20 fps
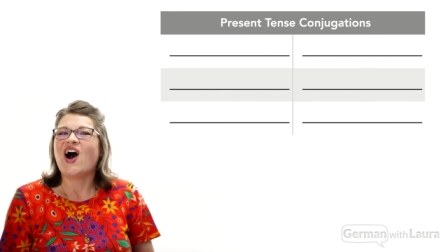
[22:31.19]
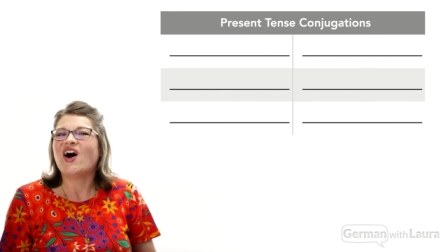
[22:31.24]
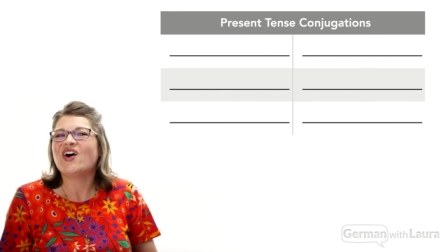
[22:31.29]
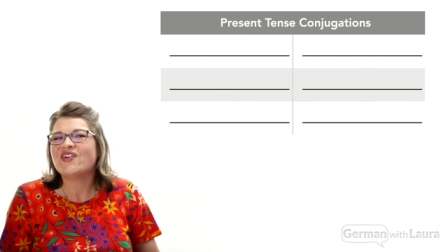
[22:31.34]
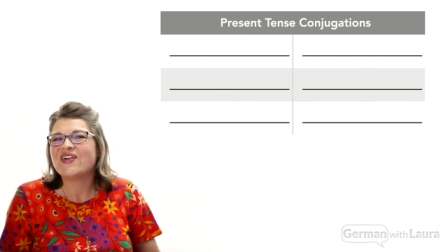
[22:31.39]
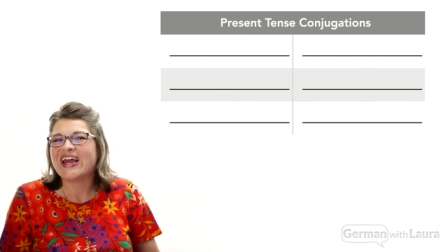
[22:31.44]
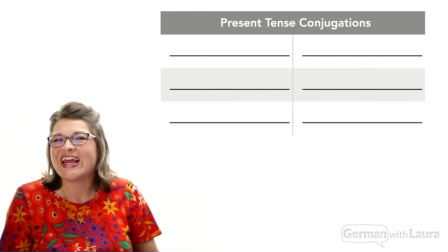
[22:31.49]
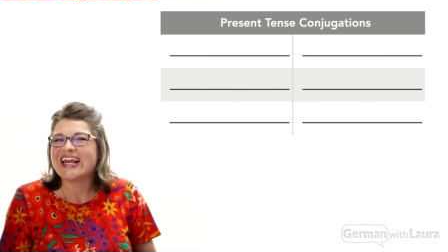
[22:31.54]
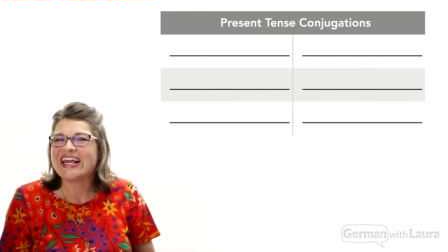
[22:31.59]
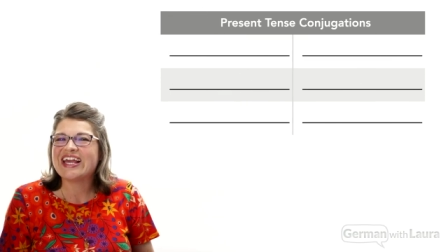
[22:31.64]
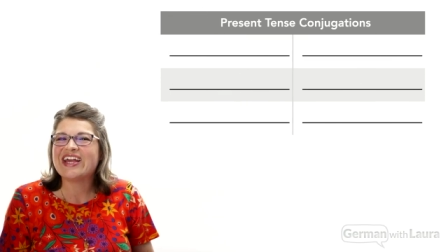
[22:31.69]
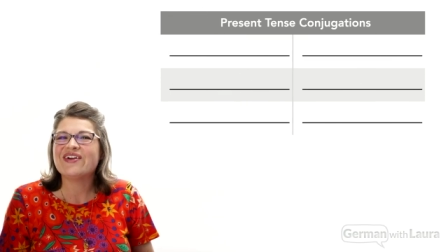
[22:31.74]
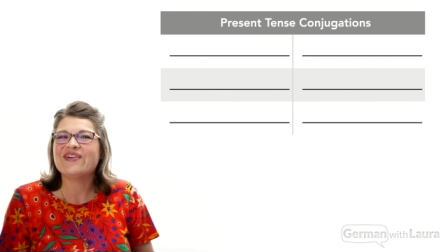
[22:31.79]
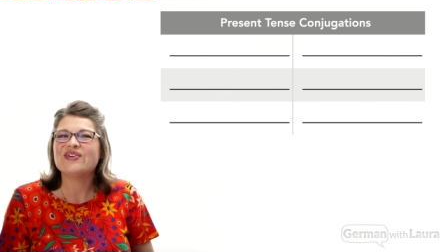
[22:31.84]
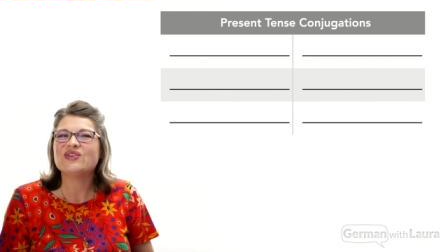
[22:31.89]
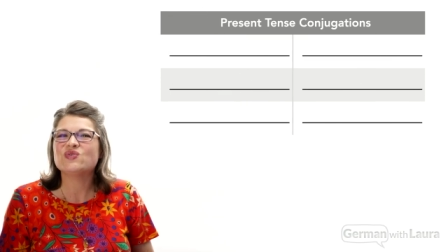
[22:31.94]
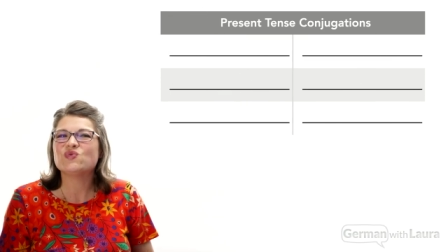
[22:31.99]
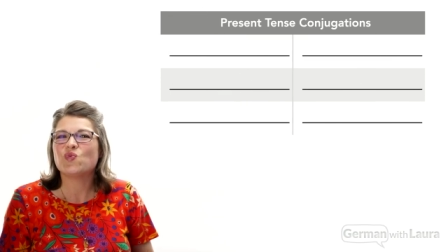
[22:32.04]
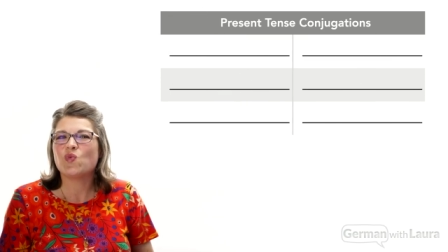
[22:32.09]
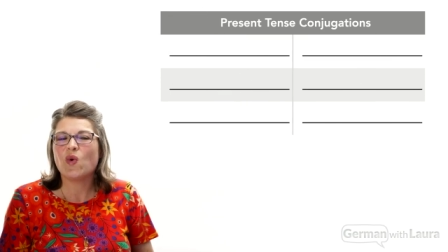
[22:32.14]
All right,
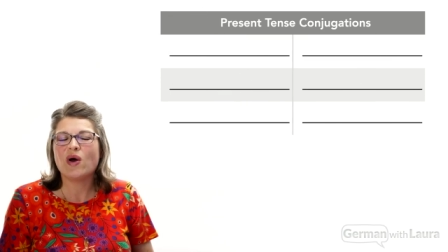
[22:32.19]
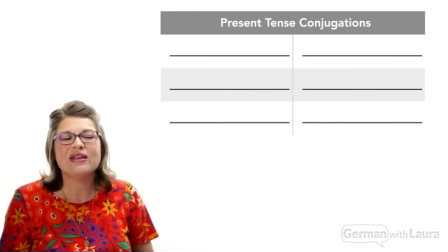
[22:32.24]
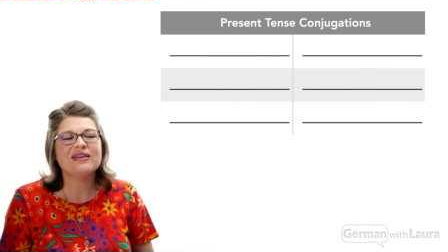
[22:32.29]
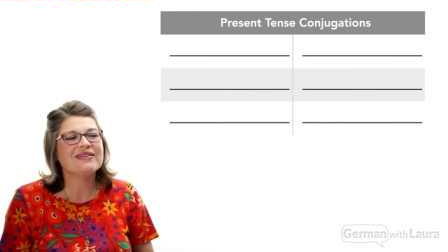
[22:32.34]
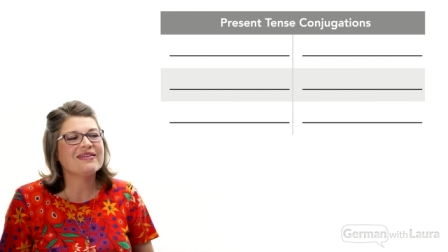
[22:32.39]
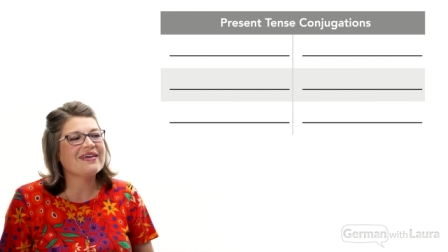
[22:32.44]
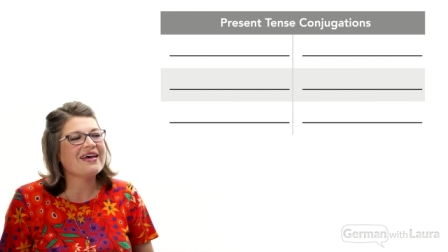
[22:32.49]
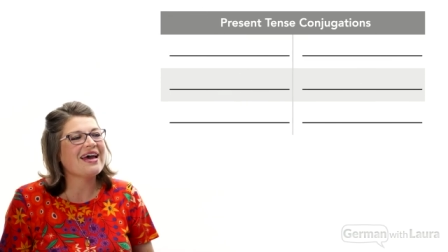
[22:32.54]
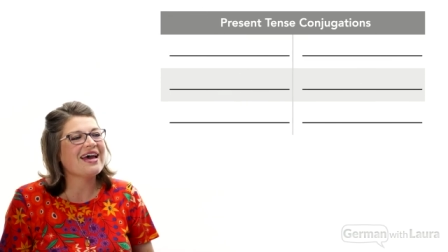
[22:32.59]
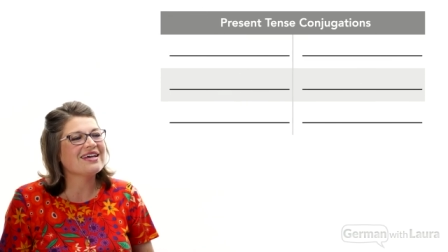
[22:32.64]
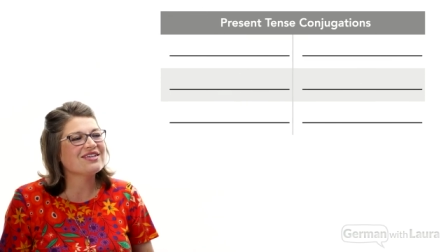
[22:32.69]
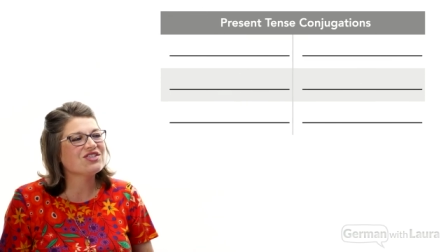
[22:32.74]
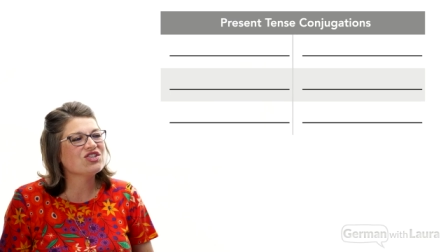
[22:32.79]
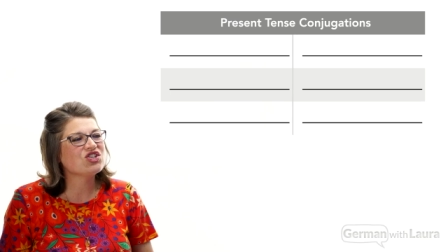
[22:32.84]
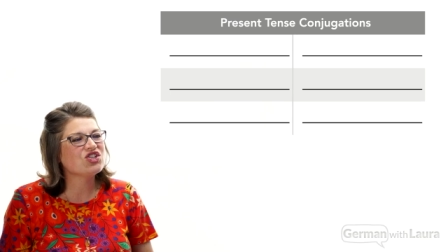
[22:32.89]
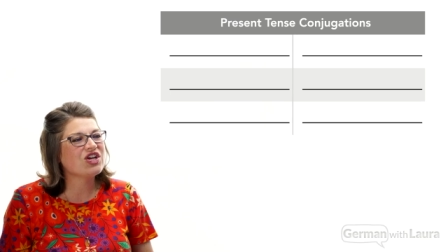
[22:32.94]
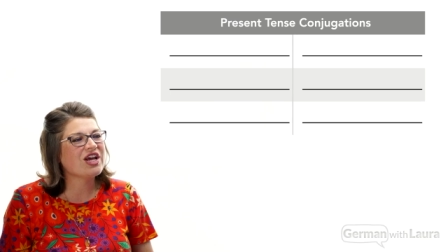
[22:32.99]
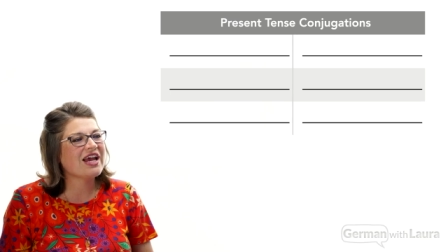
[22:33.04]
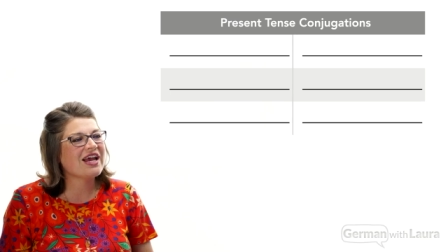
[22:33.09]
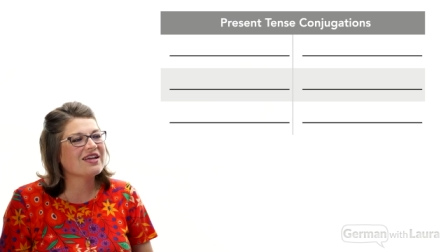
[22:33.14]
here's one
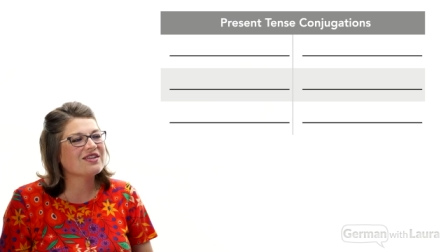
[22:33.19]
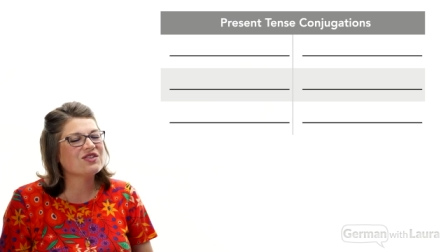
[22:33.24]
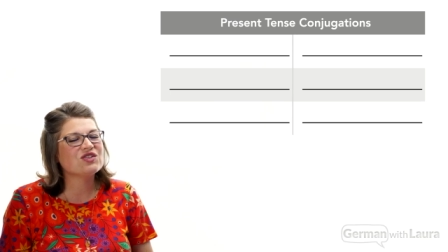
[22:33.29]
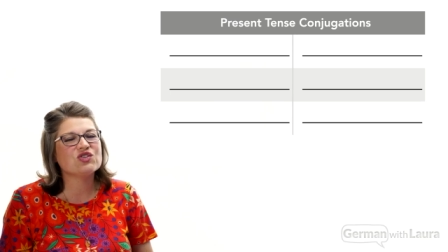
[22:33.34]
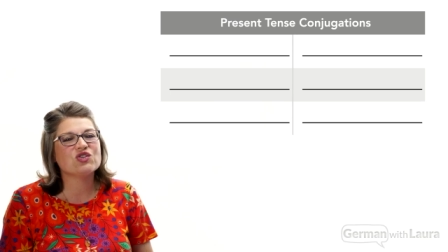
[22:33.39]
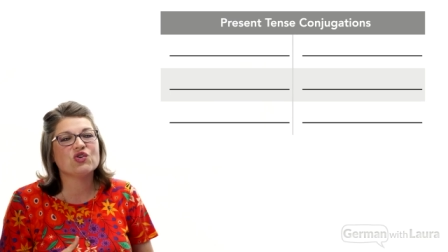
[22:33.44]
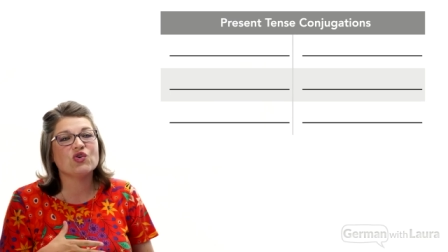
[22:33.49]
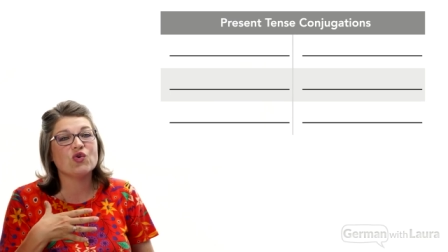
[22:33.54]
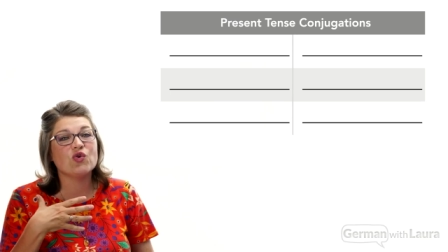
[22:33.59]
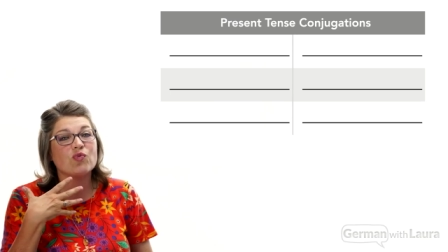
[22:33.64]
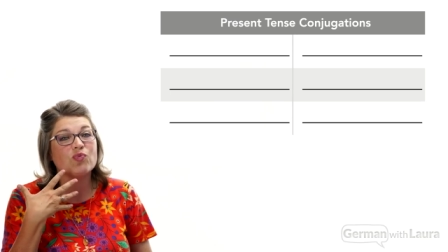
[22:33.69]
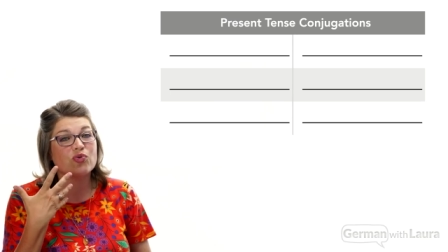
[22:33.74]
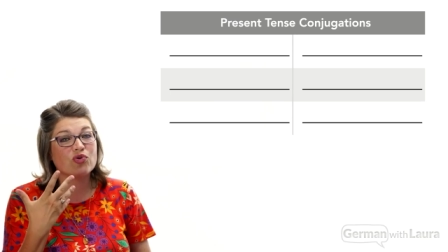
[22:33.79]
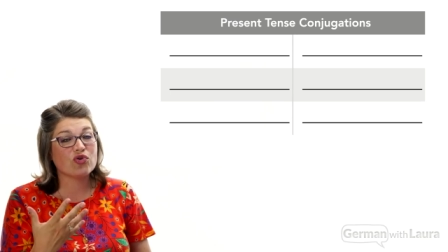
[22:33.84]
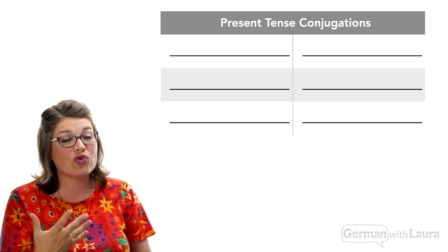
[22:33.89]
last chance to